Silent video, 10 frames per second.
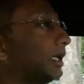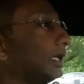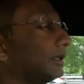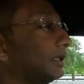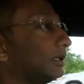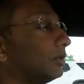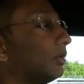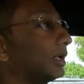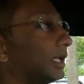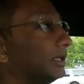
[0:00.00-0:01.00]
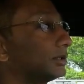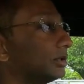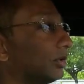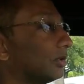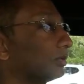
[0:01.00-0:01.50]
I think the one I
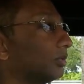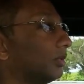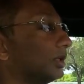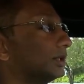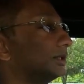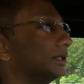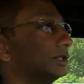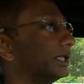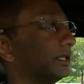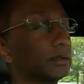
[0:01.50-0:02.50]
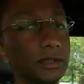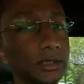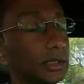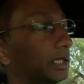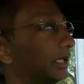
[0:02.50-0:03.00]
installed was a
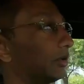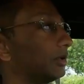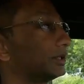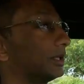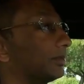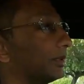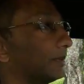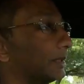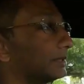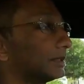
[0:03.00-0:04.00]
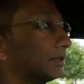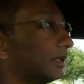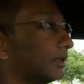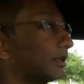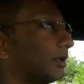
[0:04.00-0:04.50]
JLT air oil separator, but there's a
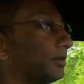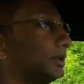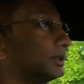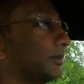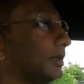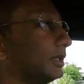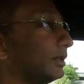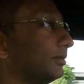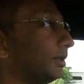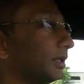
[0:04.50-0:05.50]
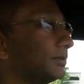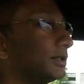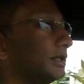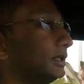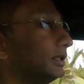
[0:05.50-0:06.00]
ton of companies that make it.
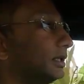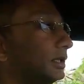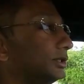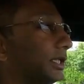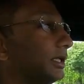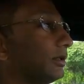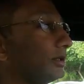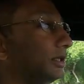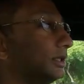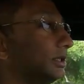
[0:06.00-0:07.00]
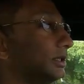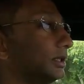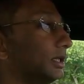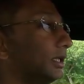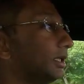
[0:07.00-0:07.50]
BMC, JLT,
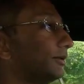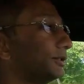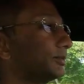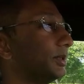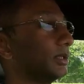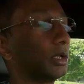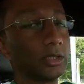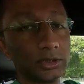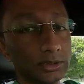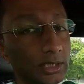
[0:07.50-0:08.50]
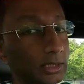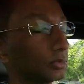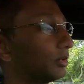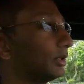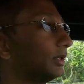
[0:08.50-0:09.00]
even Speed Logics has
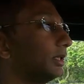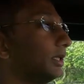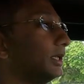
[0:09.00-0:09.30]
one.